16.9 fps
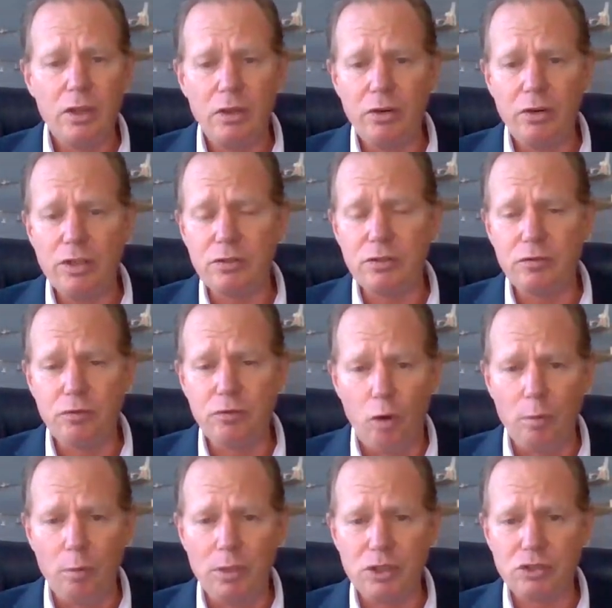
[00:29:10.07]
There is a
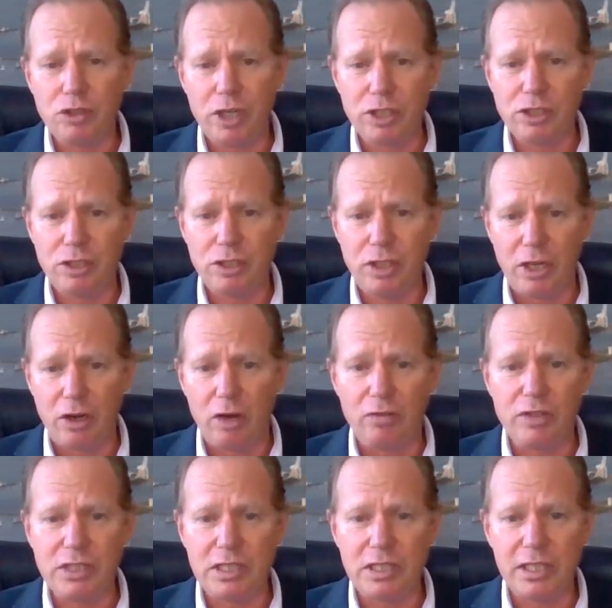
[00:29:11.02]
formal structure that
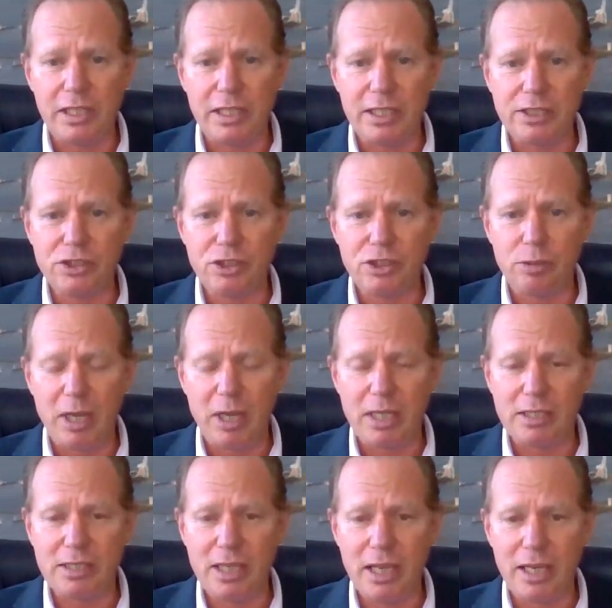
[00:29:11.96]
obviously needs to
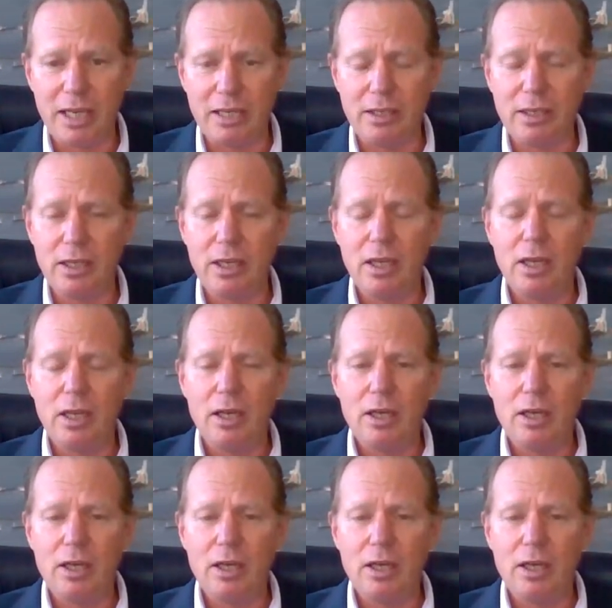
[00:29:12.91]
maintain.